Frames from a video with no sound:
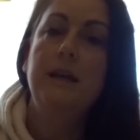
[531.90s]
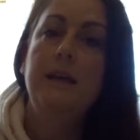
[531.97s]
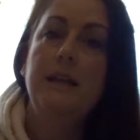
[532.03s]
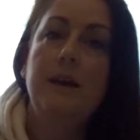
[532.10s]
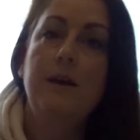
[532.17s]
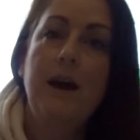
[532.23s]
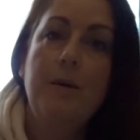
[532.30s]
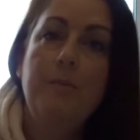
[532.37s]

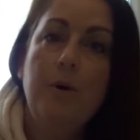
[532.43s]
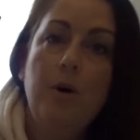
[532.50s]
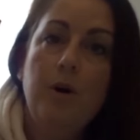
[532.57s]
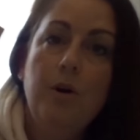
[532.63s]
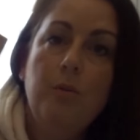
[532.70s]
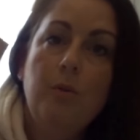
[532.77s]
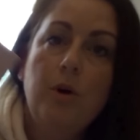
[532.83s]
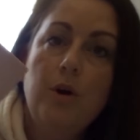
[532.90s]
Now I bought
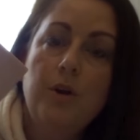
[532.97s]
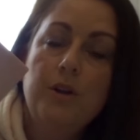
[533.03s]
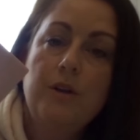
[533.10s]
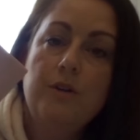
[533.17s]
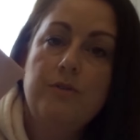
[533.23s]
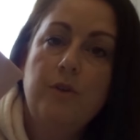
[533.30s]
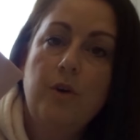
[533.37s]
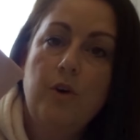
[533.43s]
her one
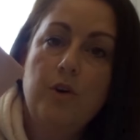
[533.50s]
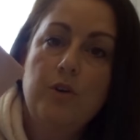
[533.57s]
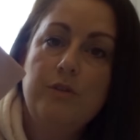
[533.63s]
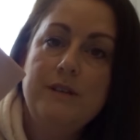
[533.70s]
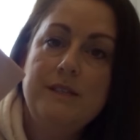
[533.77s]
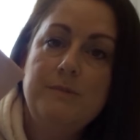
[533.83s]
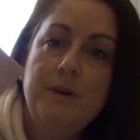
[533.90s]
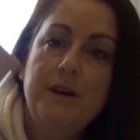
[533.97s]
for
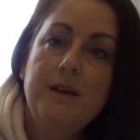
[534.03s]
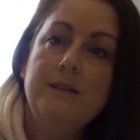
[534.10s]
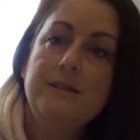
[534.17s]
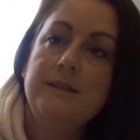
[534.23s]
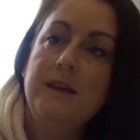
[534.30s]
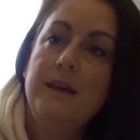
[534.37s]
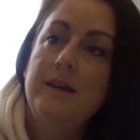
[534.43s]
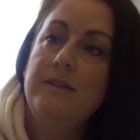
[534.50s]
Christmas.
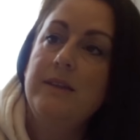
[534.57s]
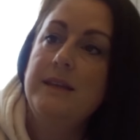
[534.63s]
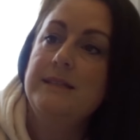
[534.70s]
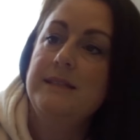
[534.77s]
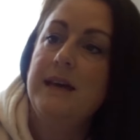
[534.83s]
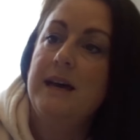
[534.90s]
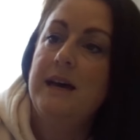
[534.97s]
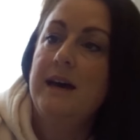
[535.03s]
These
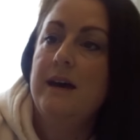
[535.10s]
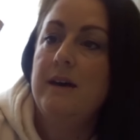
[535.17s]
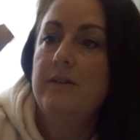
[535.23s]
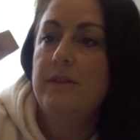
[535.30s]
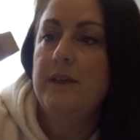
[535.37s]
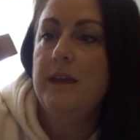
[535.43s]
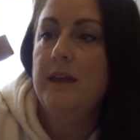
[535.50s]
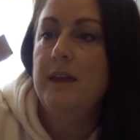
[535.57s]
are
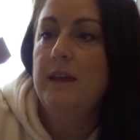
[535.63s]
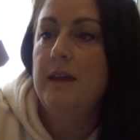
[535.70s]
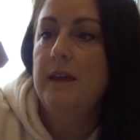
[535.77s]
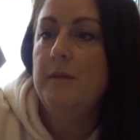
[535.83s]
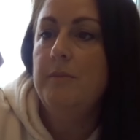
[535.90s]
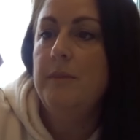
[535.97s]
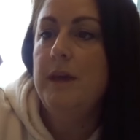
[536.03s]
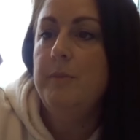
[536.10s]
the
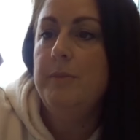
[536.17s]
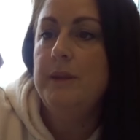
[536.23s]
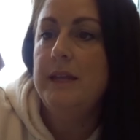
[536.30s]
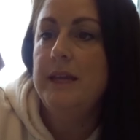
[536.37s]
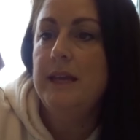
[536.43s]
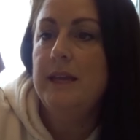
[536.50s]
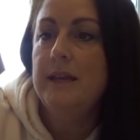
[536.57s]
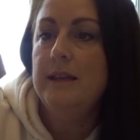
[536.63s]

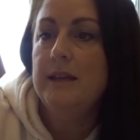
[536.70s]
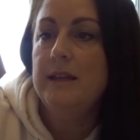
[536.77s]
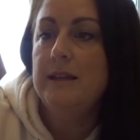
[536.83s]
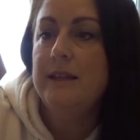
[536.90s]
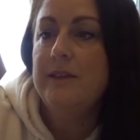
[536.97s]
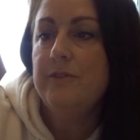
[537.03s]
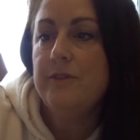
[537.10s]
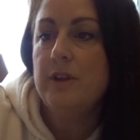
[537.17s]
Maybelline
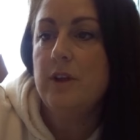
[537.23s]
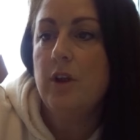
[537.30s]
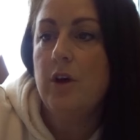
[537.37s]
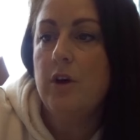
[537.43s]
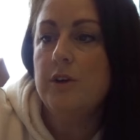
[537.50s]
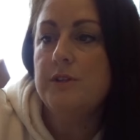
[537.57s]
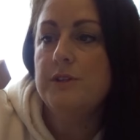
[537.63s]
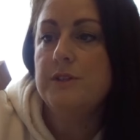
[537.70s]
Lifter
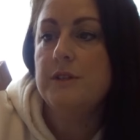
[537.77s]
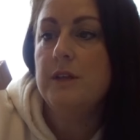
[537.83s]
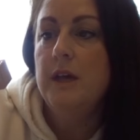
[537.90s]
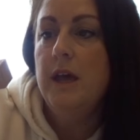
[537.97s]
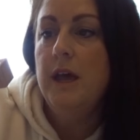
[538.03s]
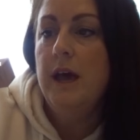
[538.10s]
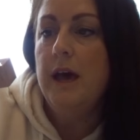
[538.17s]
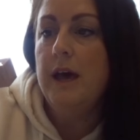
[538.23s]
Gloss.
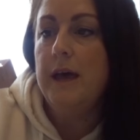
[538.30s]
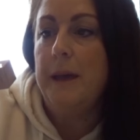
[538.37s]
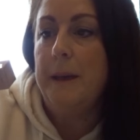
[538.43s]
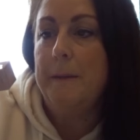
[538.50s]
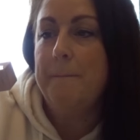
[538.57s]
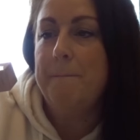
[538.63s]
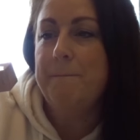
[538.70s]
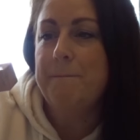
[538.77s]

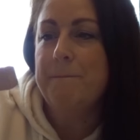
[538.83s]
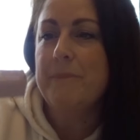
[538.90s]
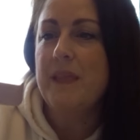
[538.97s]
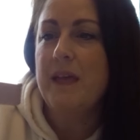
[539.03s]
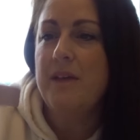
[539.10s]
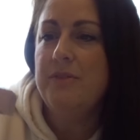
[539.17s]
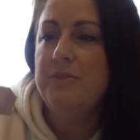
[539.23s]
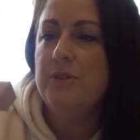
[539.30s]
I
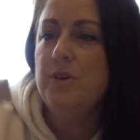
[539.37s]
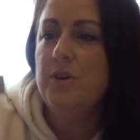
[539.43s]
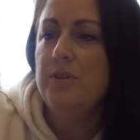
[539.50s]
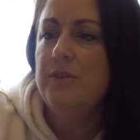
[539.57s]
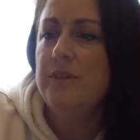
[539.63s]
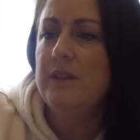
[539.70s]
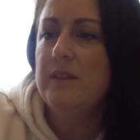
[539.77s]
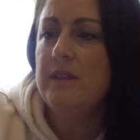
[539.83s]
don't
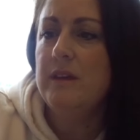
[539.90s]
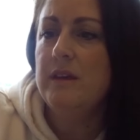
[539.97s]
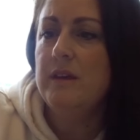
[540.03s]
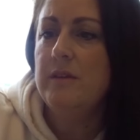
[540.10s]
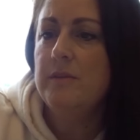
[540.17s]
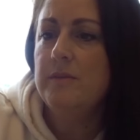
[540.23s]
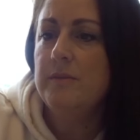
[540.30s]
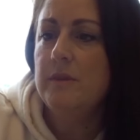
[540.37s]
think
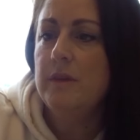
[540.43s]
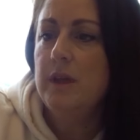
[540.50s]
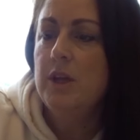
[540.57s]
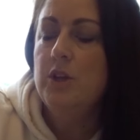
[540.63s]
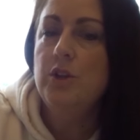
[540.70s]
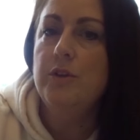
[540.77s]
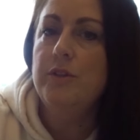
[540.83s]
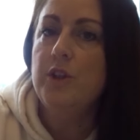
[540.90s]
they're
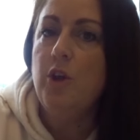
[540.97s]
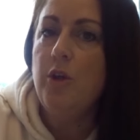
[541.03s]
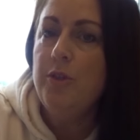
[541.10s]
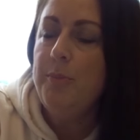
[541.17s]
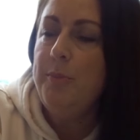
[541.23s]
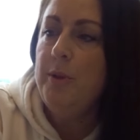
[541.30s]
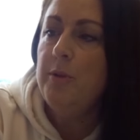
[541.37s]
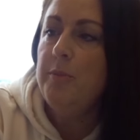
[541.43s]
not
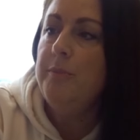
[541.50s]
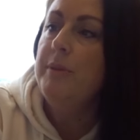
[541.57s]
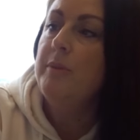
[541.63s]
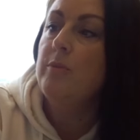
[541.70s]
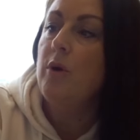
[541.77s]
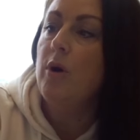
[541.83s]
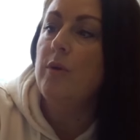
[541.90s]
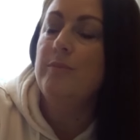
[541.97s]
the plumping
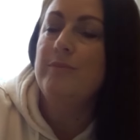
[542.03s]
one,